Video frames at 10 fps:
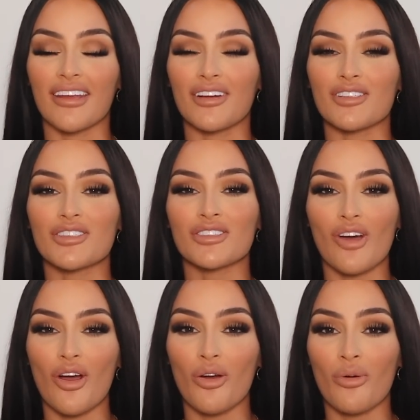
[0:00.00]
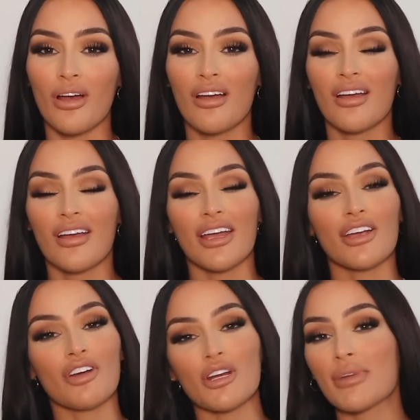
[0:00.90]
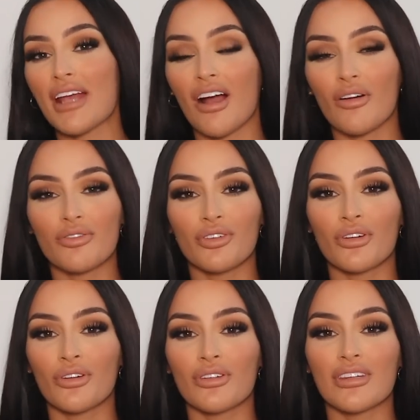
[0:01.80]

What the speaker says: They are so incredibly helpful.